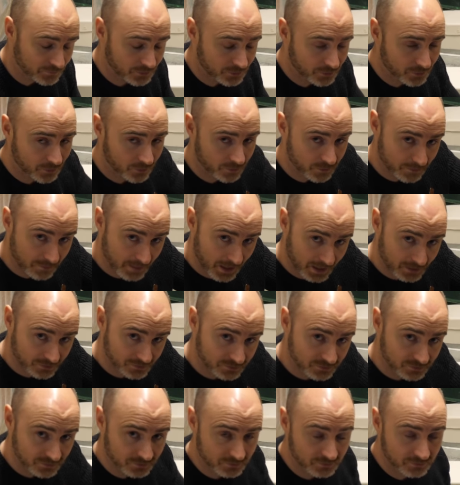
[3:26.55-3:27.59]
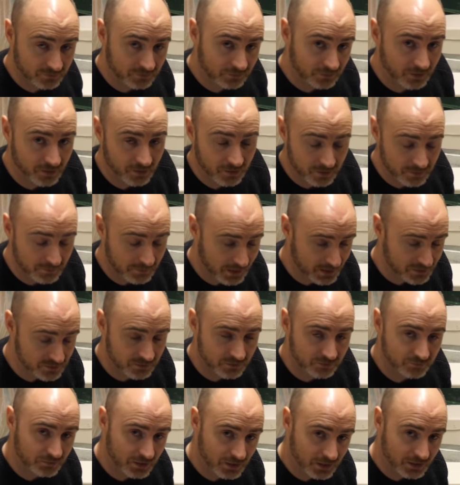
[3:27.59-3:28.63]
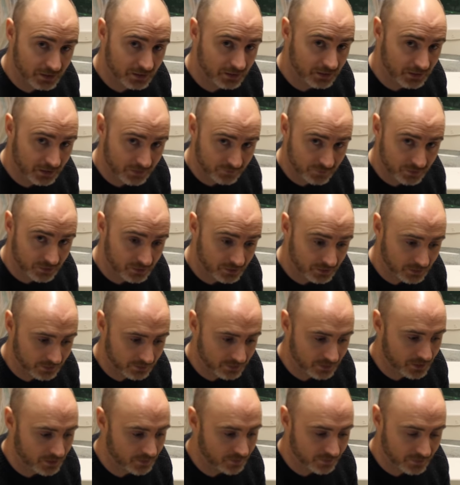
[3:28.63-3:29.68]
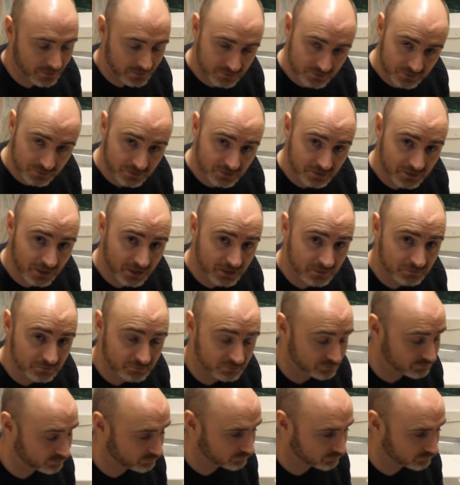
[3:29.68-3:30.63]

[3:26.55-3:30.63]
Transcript: You know, the mast, uh, the mast and rigging and everything like that, that's the same.